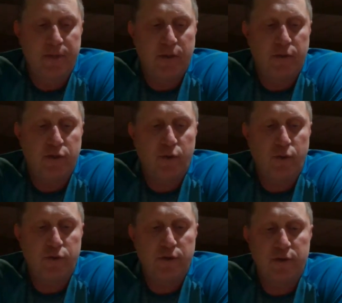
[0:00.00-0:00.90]
This
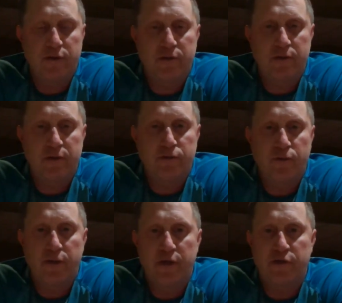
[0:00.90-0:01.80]
course is
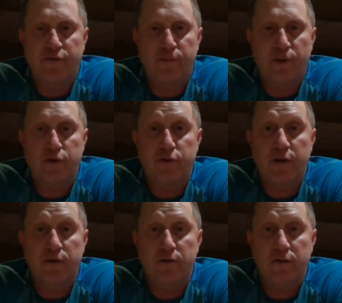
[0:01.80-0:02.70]
one that's for ball
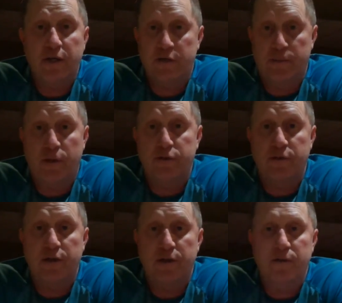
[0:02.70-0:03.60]
strikers. He's a ball
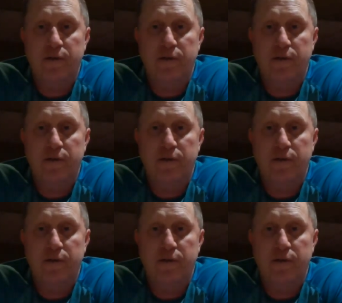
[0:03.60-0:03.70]
striker.